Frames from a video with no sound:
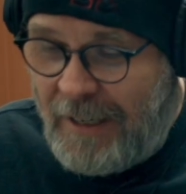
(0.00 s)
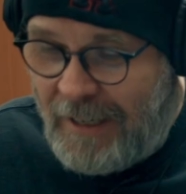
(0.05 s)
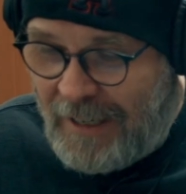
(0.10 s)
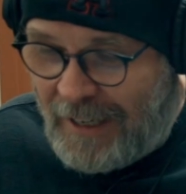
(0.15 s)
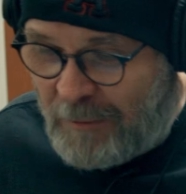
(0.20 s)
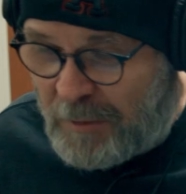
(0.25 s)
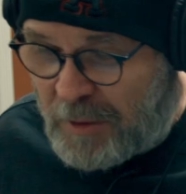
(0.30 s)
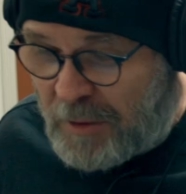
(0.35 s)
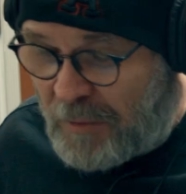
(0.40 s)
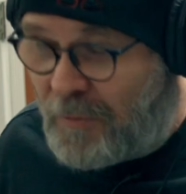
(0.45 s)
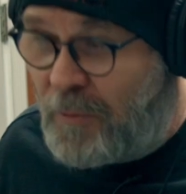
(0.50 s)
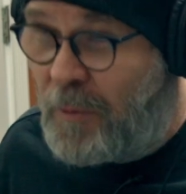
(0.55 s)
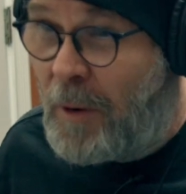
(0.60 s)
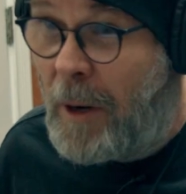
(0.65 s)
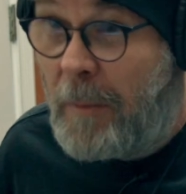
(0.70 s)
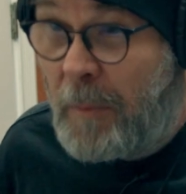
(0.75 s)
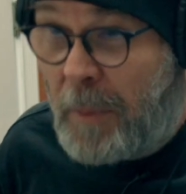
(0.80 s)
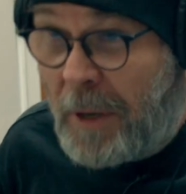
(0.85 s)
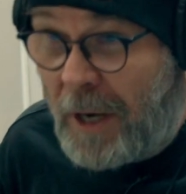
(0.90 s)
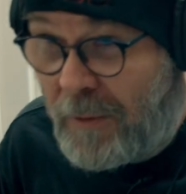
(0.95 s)
It was a
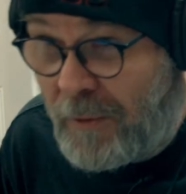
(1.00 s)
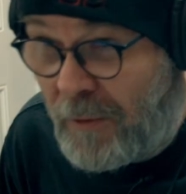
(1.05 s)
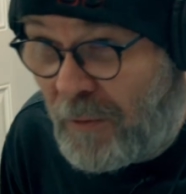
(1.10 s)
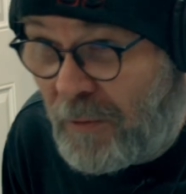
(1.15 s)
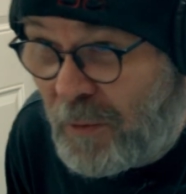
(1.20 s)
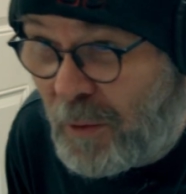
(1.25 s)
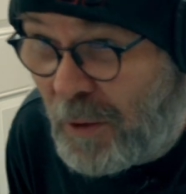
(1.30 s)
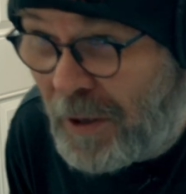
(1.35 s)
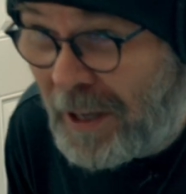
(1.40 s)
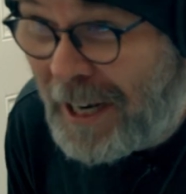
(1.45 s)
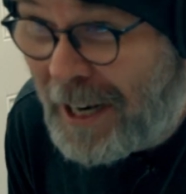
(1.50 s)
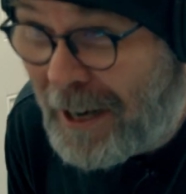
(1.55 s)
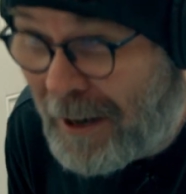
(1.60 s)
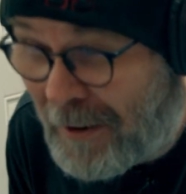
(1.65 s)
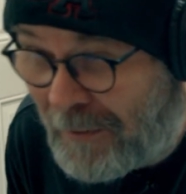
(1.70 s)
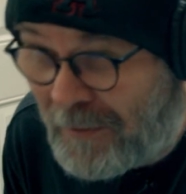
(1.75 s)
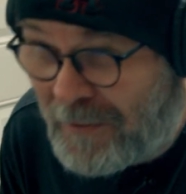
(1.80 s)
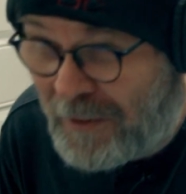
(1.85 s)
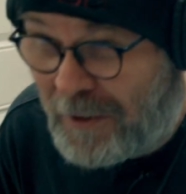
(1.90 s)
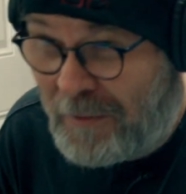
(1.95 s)
part of a
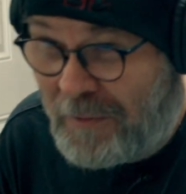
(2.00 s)
48-hour film